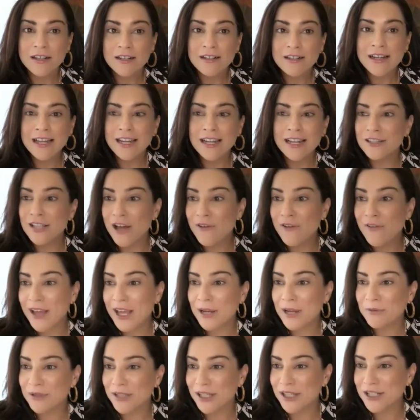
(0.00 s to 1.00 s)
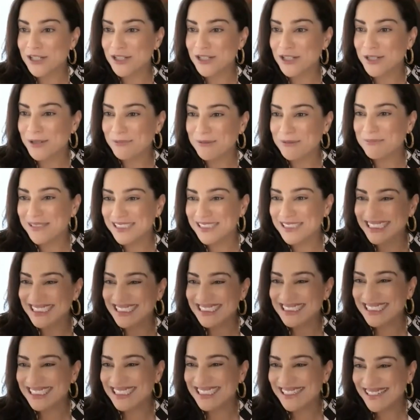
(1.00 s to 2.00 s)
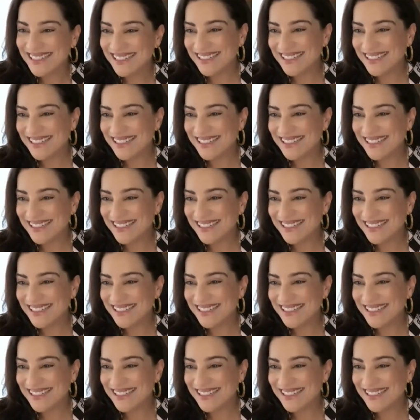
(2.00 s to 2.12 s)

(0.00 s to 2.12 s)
kind of love hate relationship with business